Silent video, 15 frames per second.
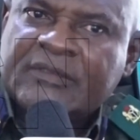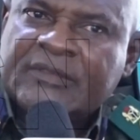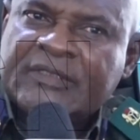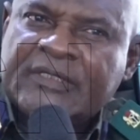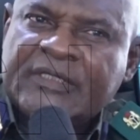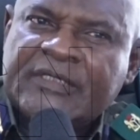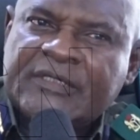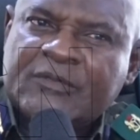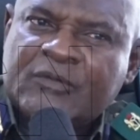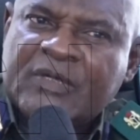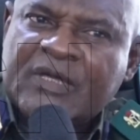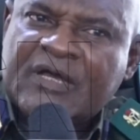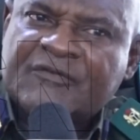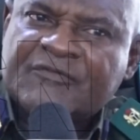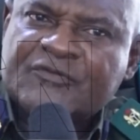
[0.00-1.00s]
Daily we
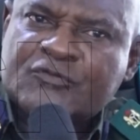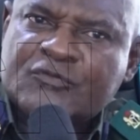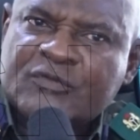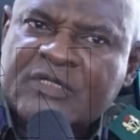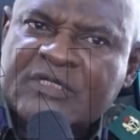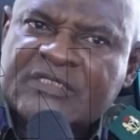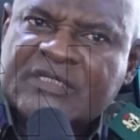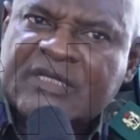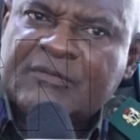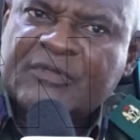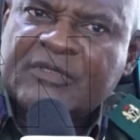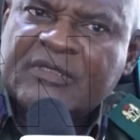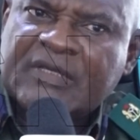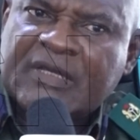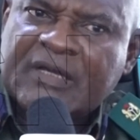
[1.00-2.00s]
have students
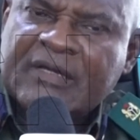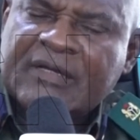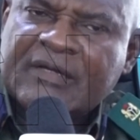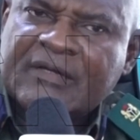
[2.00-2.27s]
coming here.